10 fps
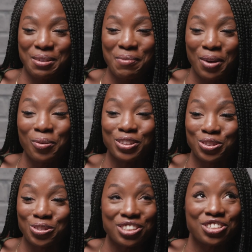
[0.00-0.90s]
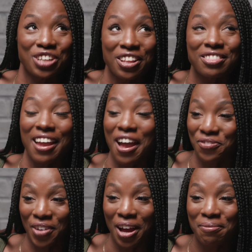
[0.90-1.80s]
Somebody wants you to shut the
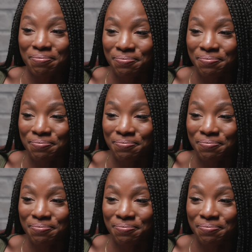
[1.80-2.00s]
F up.